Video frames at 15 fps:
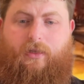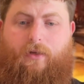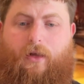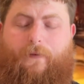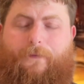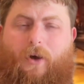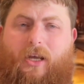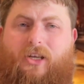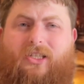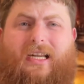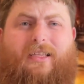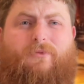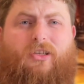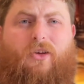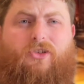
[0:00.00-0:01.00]
Fighters lend
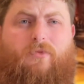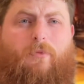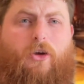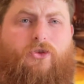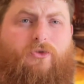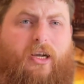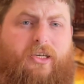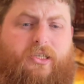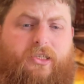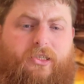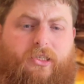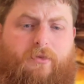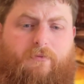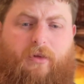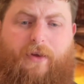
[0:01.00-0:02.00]
themselves to most
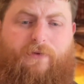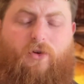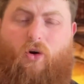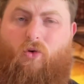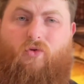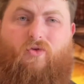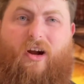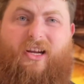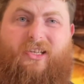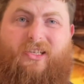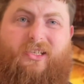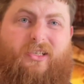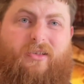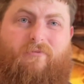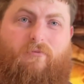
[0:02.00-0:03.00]
races, if not all
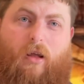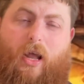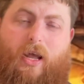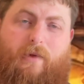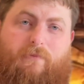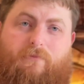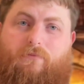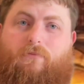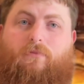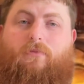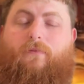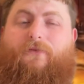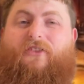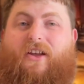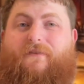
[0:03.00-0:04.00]
races.
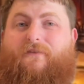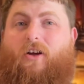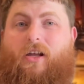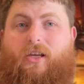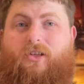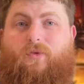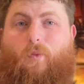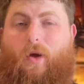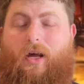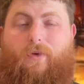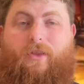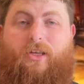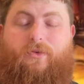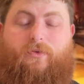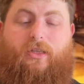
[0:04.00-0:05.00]
Fit fighters well.
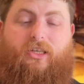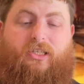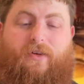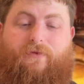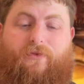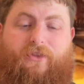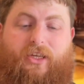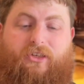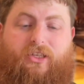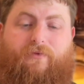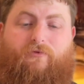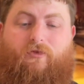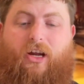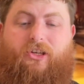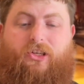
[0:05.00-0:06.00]
There's different things
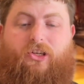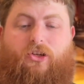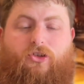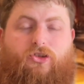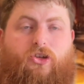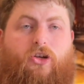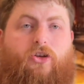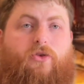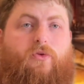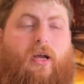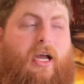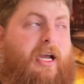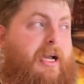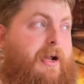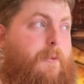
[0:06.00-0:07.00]
different races can do
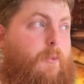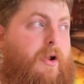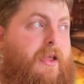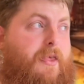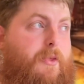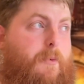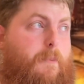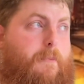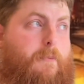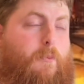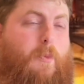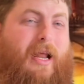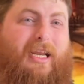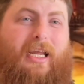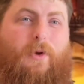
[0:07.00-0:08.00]
with
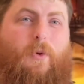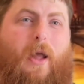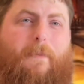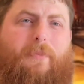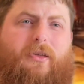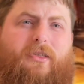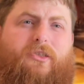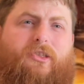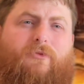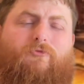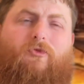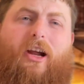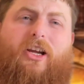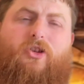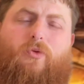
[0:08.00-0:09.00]
melee weapons and
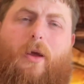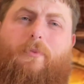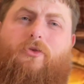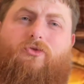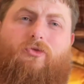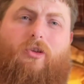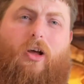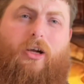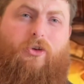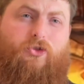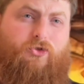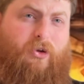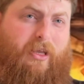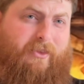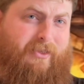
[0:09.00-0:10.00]
ranged weapons relying on
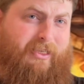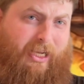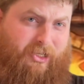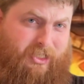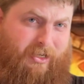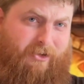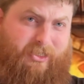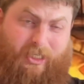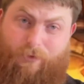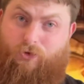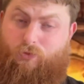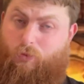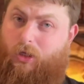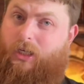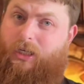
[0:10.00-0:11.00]
strength and dexterity, which
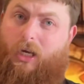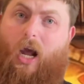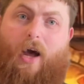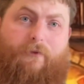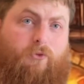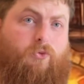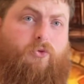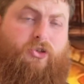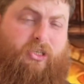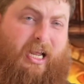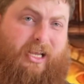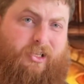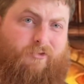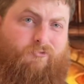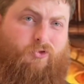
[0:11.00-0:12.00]
we're going to cover all
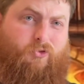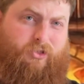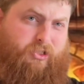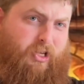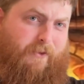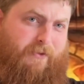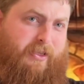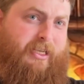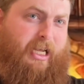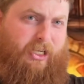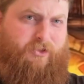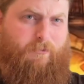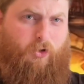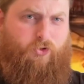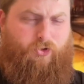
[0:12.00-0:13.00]
stats and rules and stuff in the
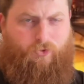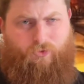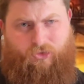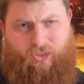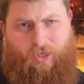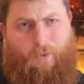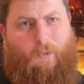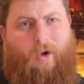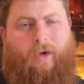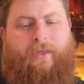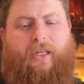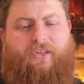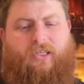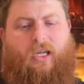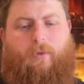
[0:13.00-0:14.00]
next modules. Don't worry,
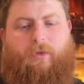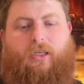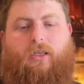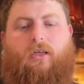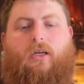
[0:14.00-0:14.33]
that's coming.